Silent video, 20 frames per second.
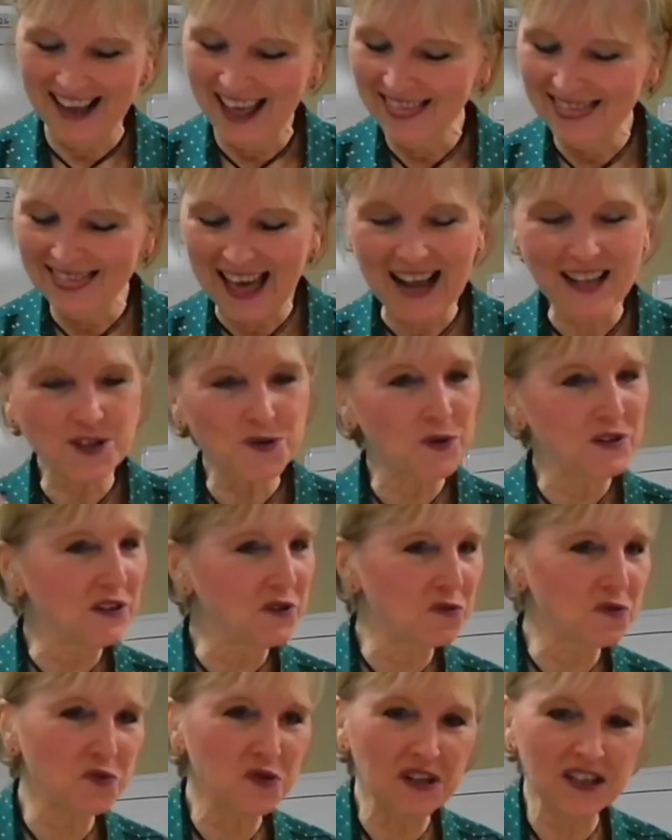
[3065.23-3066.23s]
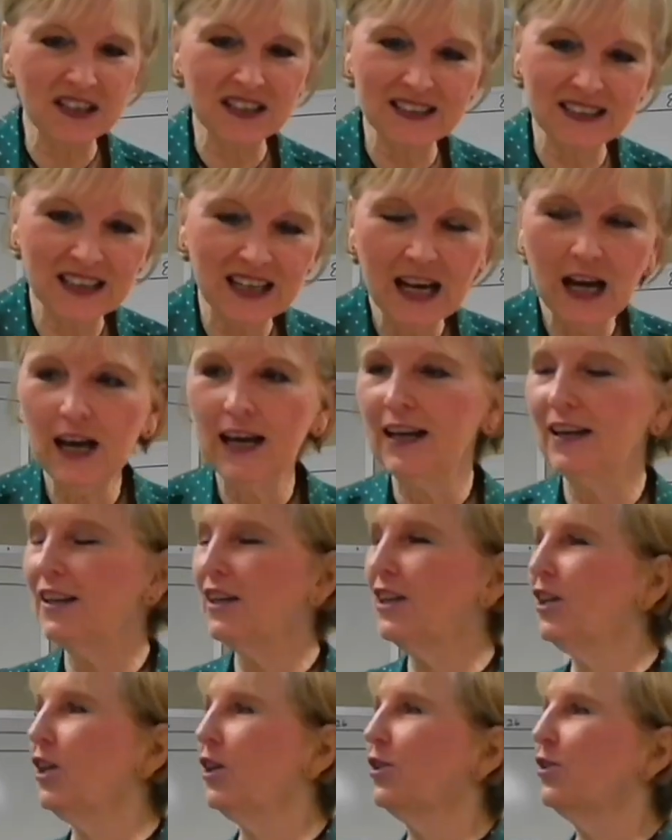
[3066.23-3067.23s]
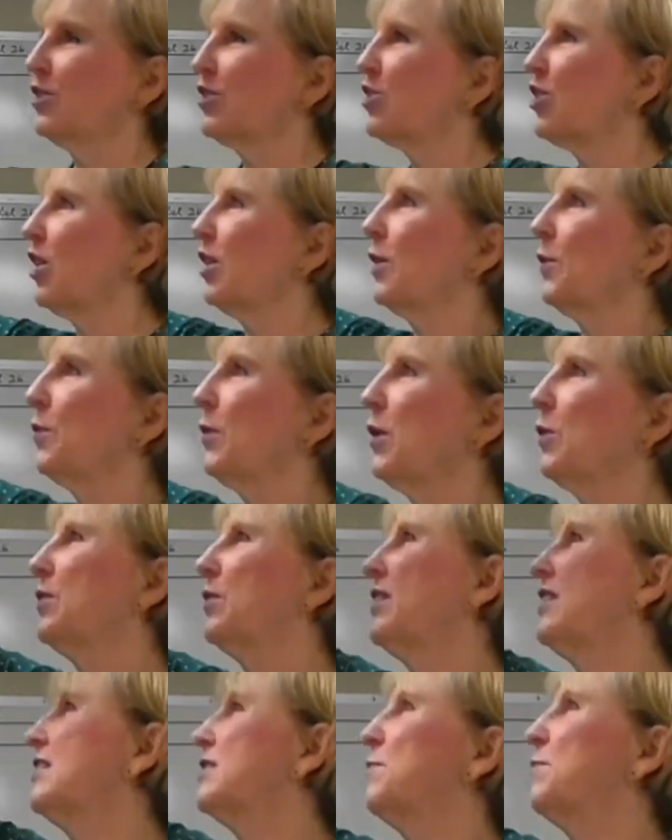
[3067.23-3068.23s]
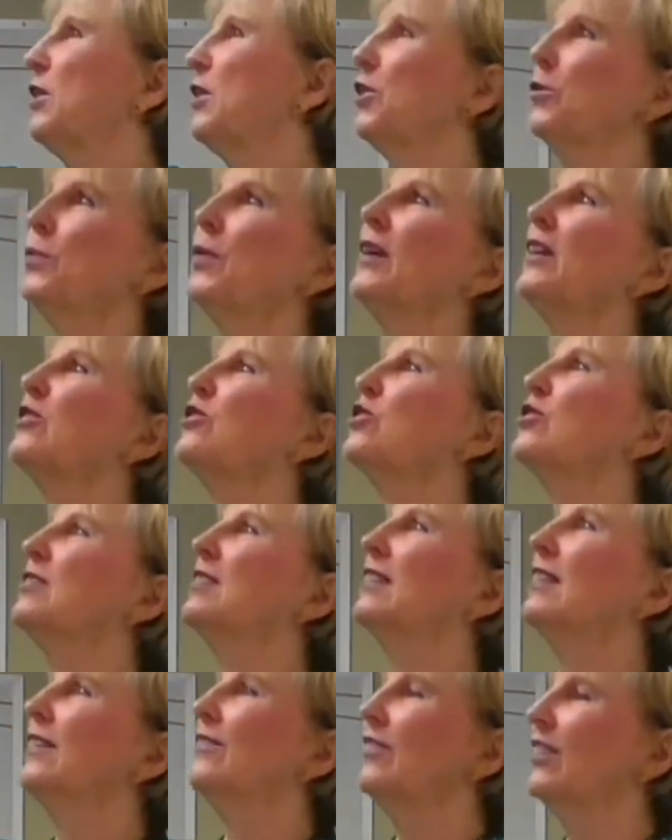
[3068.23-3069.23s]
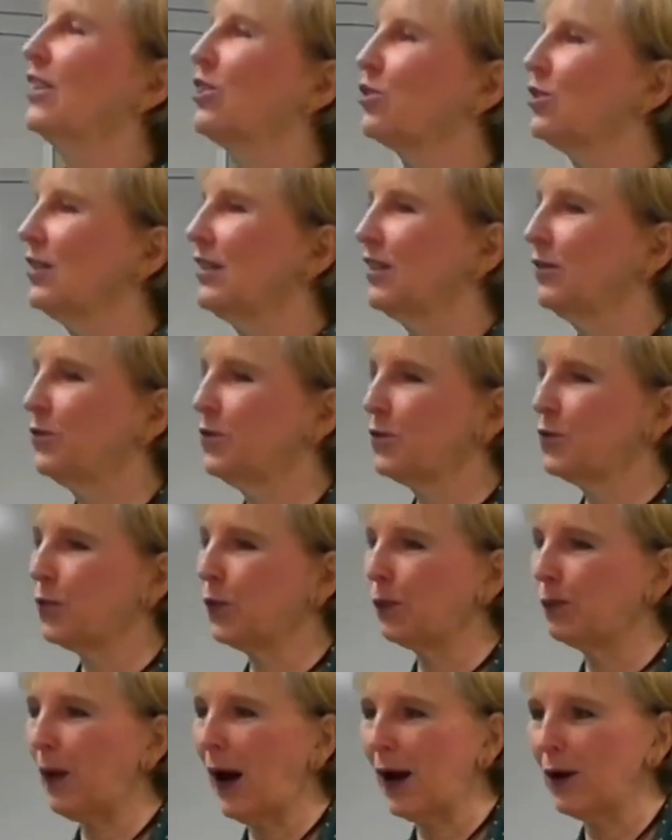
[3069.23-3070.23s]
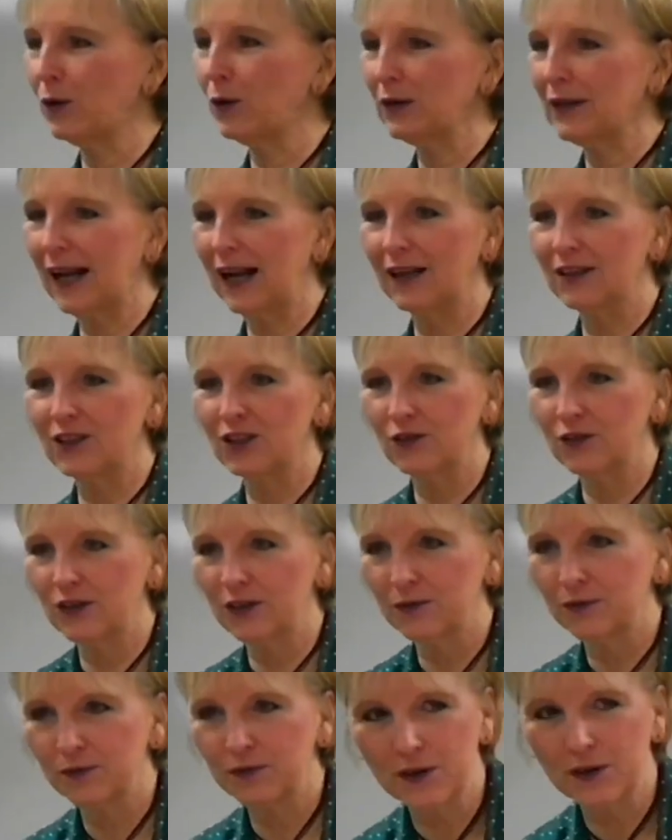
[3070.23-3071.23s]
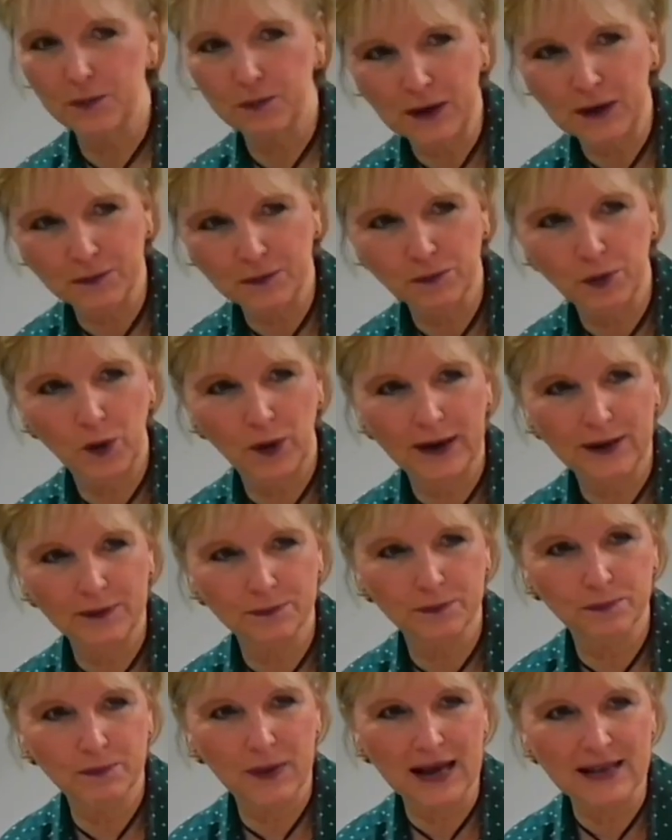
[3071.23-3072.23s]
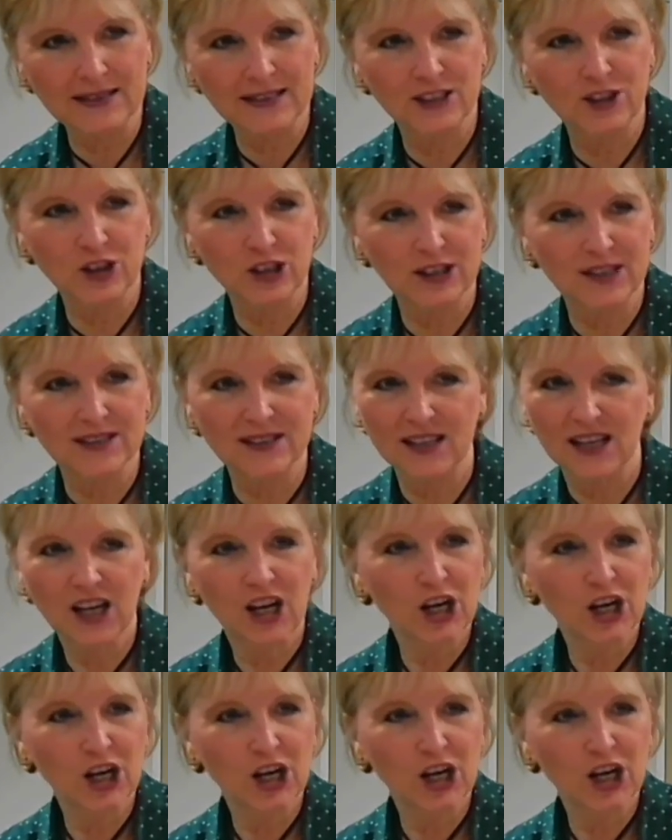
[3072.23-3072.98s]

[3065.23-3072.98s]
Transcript: That's what it really, you start up here with these bigger pictures and eventually you spiral down to the pinpoint messages.